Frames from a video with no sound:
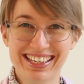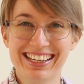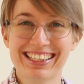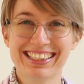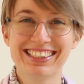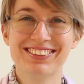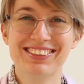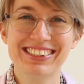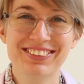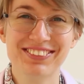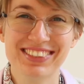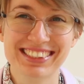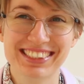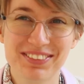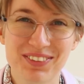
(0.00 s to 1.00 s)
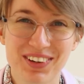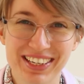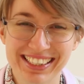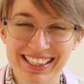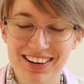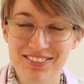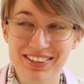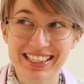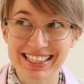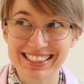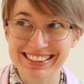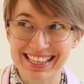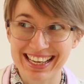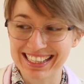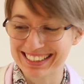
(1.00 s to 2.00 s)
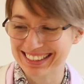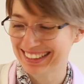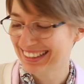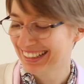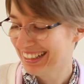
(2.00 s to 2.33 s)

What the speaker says: I can only do this in the morning now when there's light.